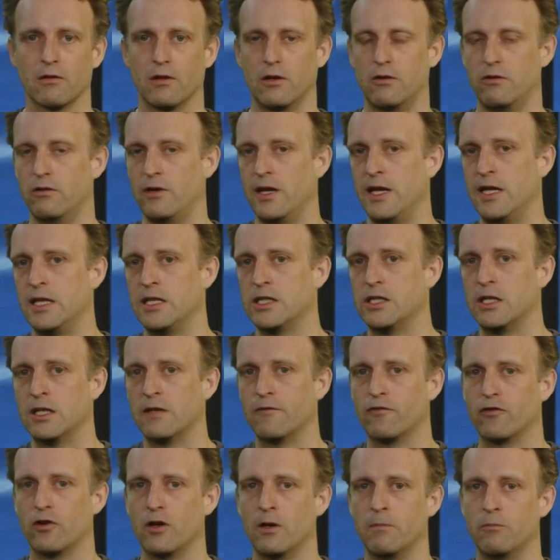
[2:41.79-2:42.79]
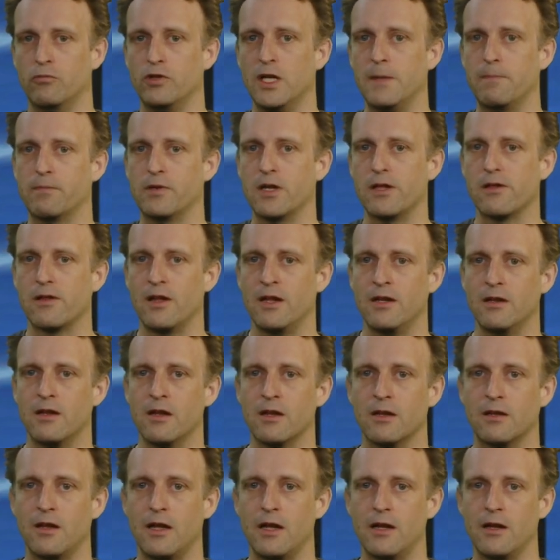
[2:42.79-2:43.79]
ranging from representing
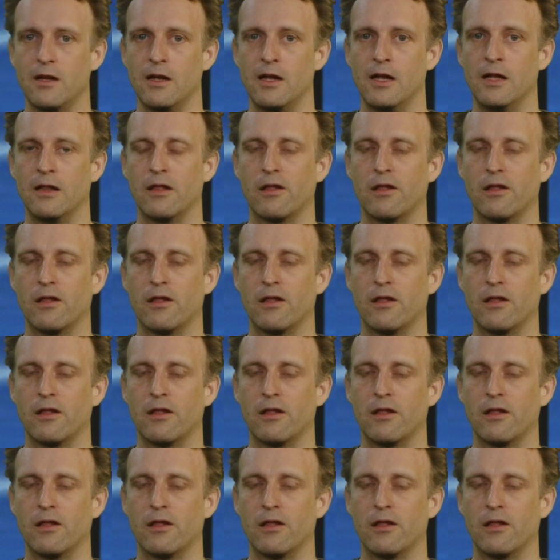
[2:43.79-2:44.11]
data in